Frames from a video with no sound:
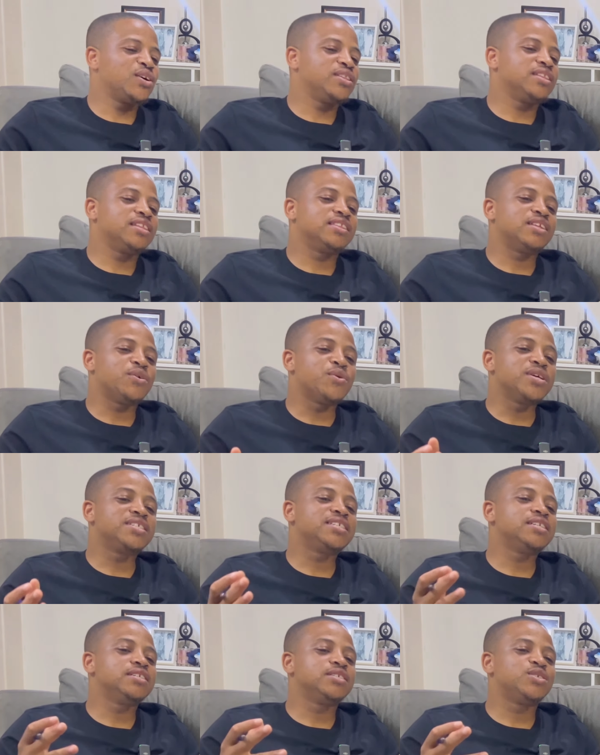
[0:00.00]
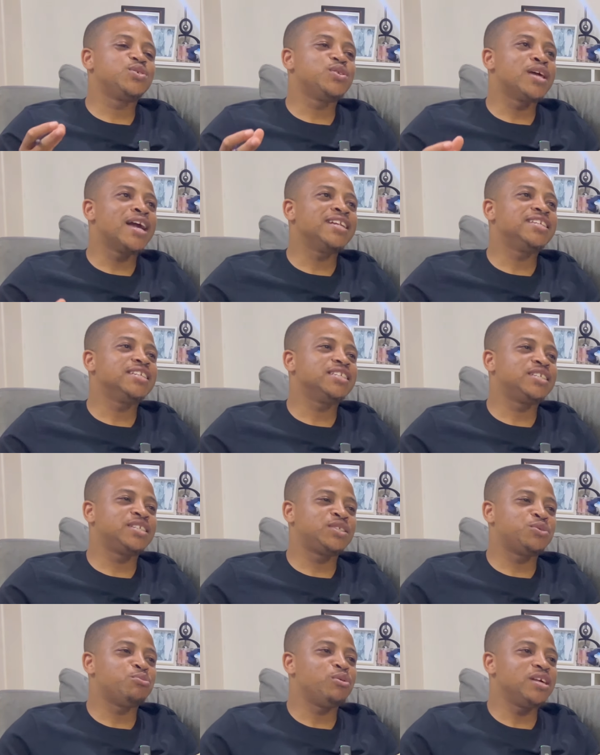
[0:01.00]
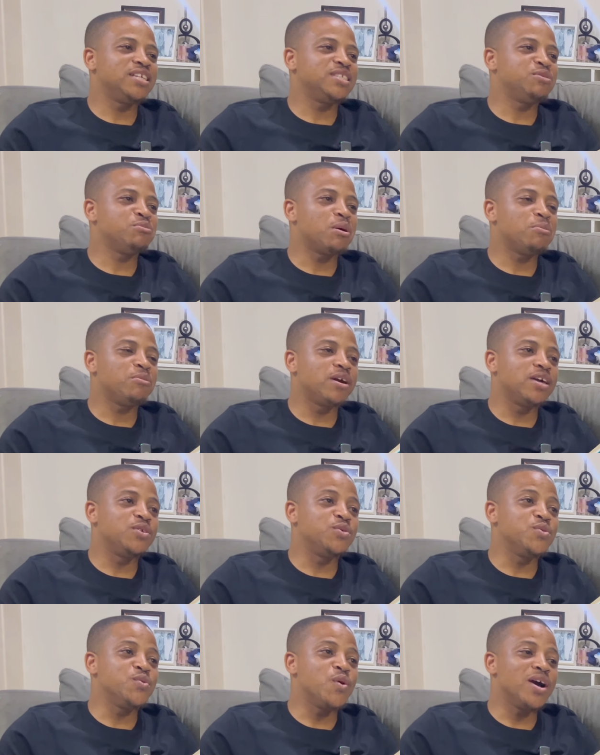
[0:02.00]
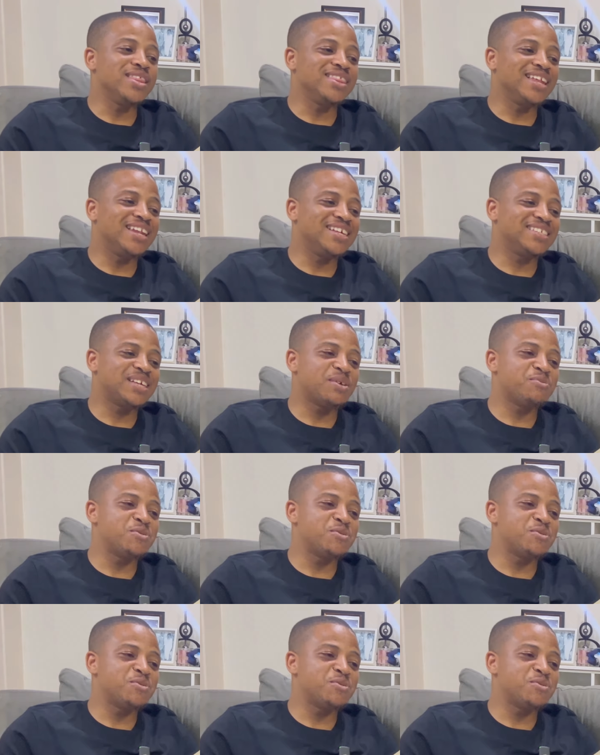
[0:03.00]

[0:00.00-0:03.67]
the, the, West Indies united to play Zimbabwe and who won the last time we